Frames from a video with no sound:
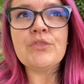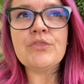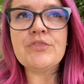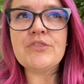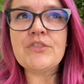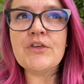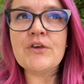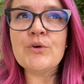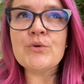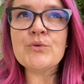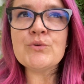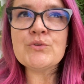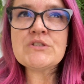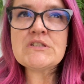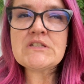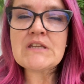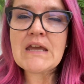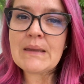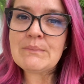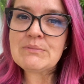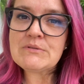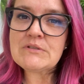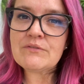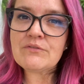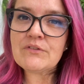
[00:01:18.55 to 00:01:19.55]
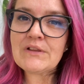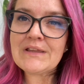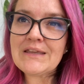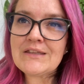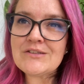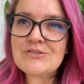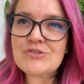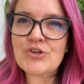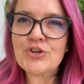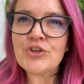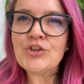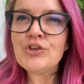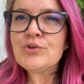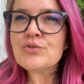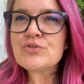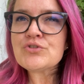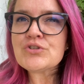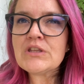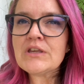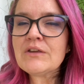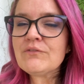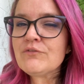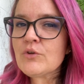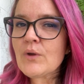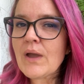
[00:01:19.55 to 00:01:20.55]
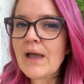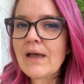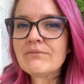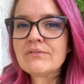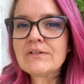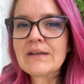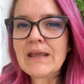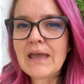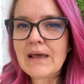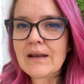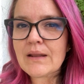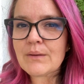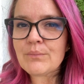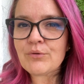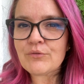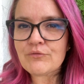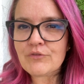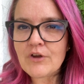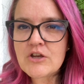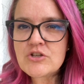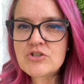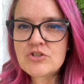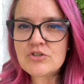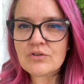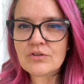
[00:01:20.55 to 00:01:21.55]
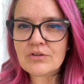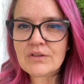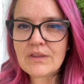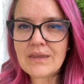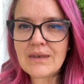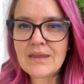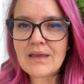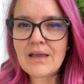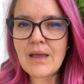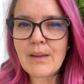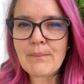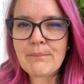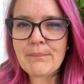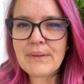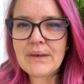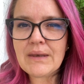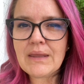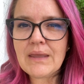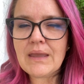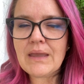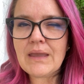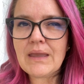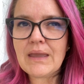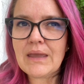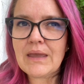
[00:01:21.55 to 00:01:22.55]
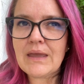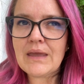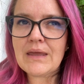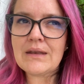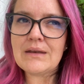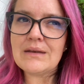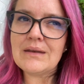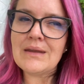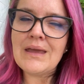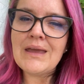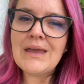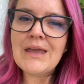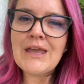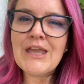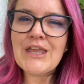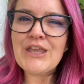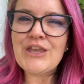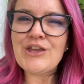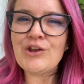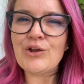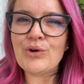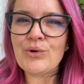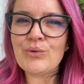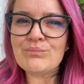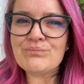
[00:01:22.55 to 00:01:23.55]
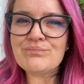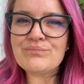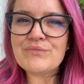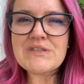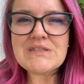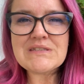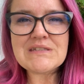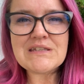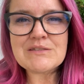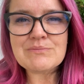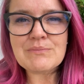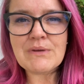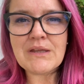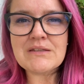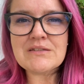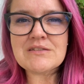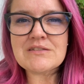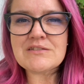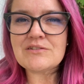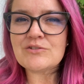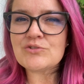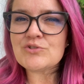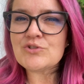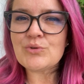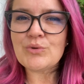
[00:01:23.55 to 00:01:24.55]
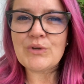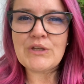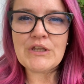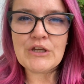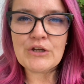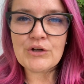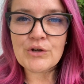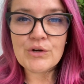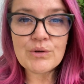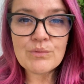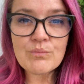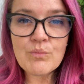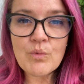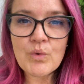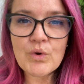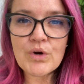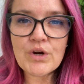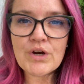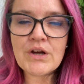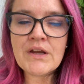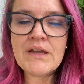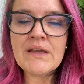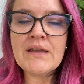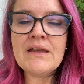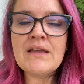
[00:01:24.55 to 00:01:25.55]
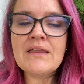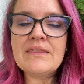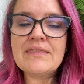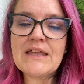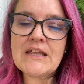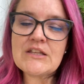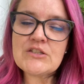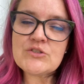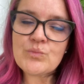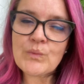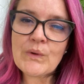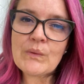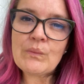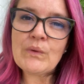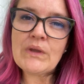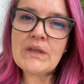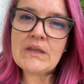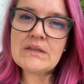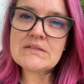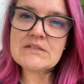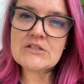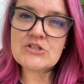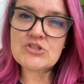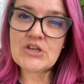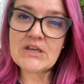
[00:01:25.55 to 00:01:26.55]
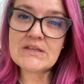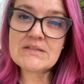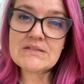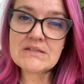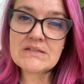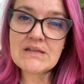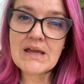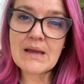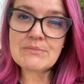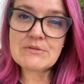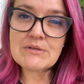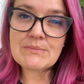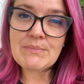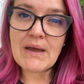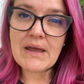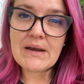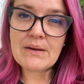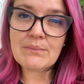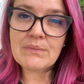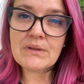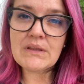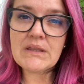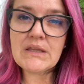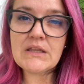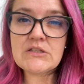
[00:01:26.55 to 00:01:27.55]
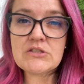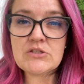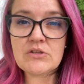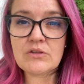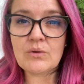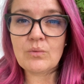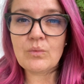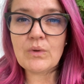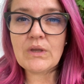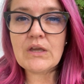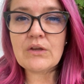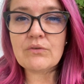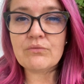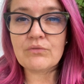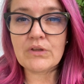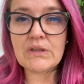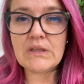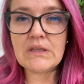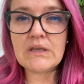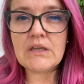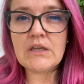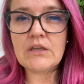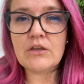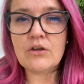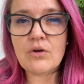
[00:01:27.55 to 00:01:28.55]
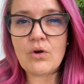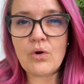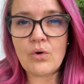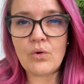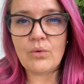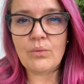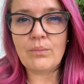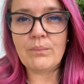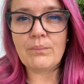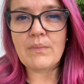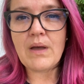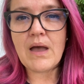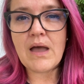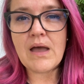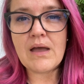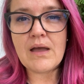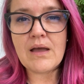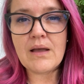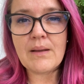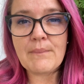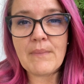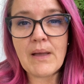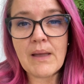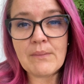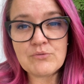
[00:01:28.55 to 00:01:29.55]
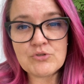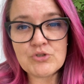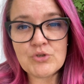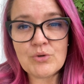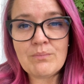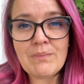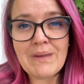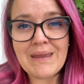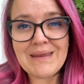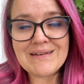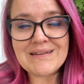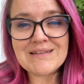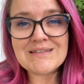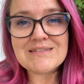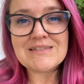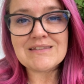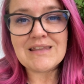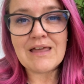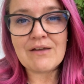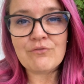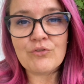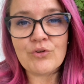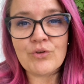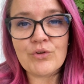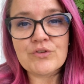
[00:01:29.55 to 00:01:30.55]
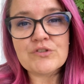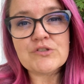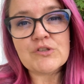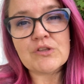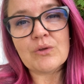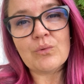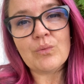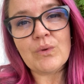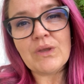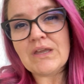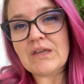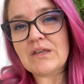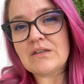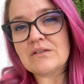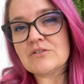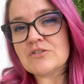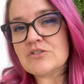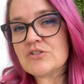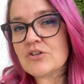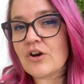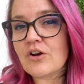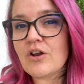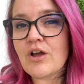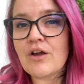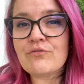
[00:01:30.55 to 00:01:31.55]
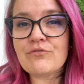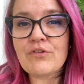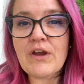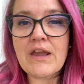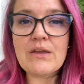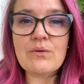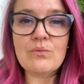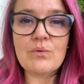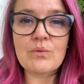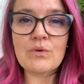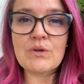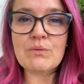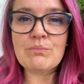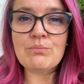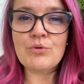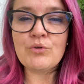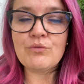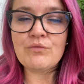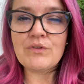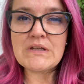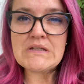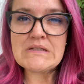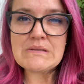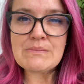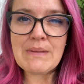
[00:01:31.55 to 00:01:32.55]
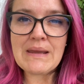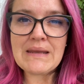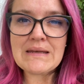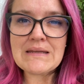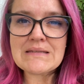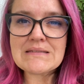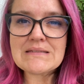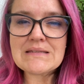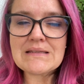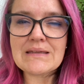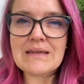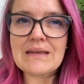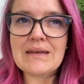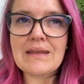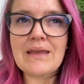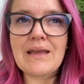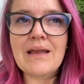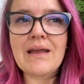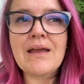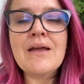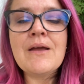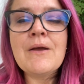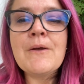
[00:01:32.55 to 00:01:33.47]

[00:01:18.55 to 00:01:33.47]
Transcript: Those types of cleans are usually, if you haven't had a professional cleaning company in 6 months to a year or more, that's when we suggest a top to bottom clean, so that we can really get your home up to maintenance level, so that we can start off right when we move into maintenance cleaning.